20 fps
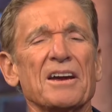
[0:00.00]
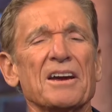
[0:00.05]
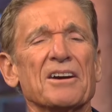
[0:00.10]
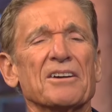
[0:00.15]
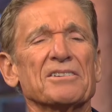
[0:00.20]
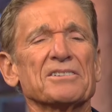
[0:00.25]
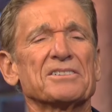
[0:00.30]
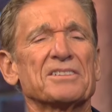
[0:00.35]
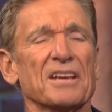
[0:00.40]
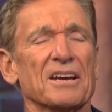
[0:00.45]

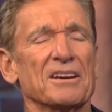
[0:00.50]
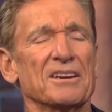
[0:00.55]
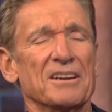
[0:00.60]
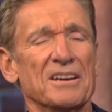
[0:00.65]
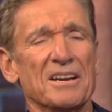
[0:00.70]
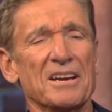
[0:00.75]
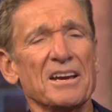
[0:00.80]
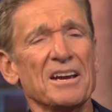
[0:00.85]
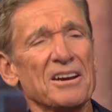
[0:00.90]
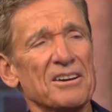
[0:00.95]
here's the
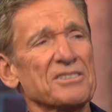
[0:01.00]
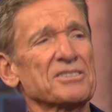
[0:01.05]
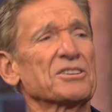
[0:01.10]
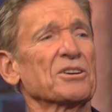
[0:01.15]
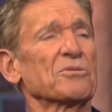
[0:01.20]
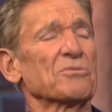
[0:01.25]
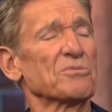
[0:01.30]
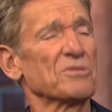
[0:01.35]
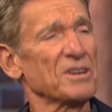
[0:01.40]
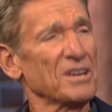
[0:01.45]
here's
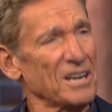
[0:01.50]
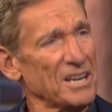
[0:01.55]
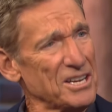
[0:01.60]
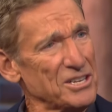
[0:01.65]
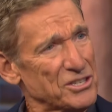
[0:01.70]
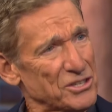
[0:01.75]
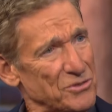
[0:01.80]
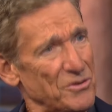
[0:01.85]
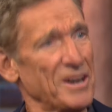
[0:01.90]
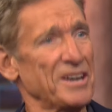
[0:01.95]
the really
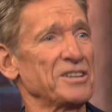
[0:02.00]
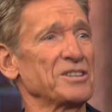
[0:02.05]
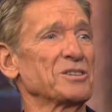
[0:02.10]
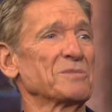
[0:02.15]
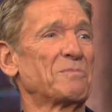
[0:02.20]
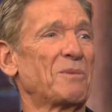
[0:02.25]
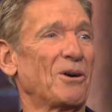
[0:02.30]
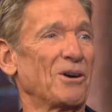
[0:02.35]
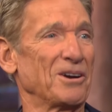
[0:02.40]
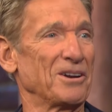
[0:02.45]

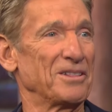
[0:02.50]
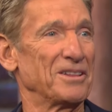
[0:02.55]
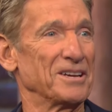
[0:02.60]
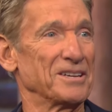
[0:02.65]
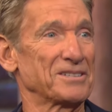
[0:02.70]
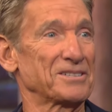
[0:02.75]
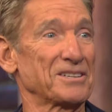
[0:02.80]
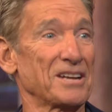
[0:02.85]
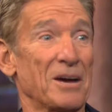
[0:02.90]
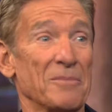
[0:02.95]
strange part of
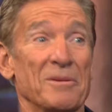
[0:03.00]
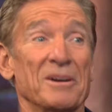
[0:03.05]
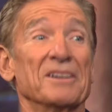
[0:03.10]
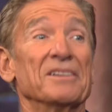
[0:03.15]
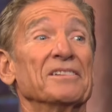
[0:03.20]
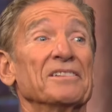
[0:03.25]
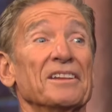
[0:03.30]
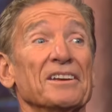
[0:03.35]
this. I mean,